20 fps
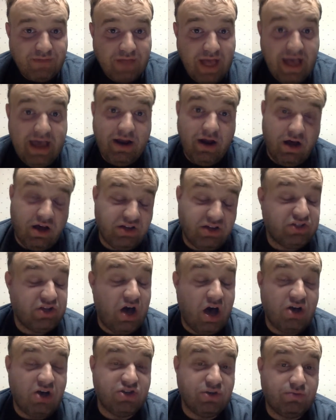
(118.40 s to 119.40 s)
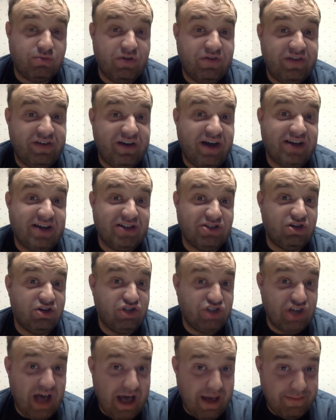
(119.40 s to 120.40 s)
and also briefly cost her
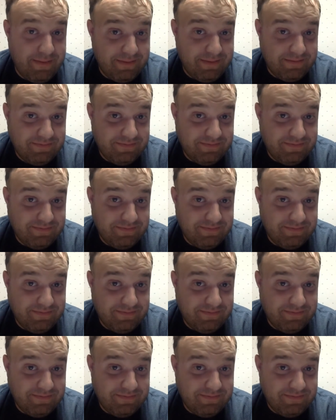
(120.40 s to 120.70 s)
her job.